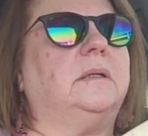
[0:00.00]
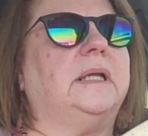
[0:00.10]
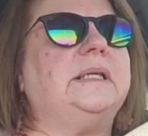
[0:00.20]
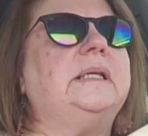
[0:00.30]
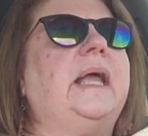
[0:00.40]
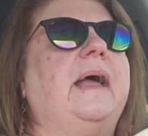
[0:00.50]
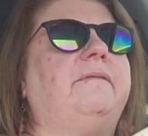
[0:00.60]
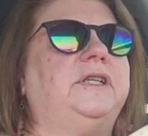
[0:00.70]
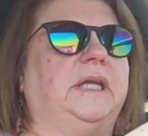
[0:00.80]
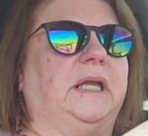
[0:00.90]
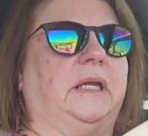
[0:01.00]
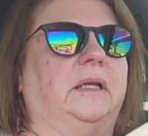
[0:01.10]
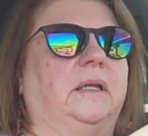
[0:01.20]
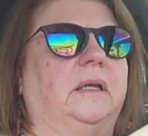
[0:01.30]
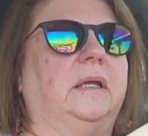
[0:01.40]
It didn't have
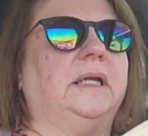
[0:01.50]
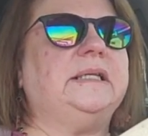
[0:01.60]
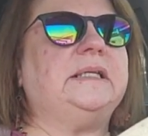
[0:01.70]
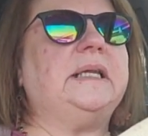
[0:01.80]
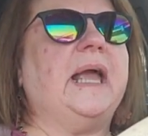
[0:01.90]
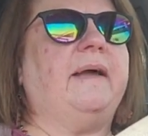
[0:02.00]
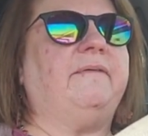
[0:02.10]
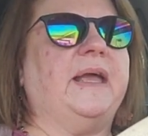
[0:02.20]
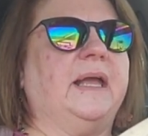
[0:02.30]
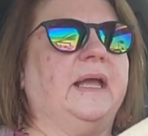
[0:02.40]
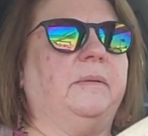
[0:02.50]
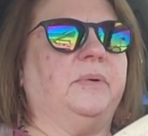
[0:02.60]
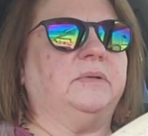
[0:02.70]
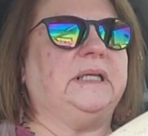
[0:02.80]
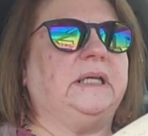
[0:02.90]
chicken. It didn't have that kind of
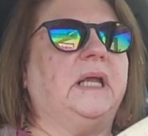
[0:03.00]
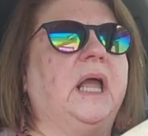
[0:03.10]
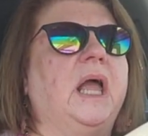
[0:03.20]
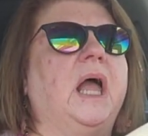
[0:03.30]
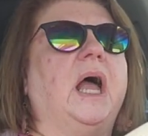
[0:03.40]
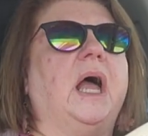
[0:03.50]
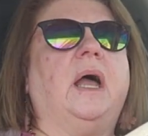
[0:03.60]
protein.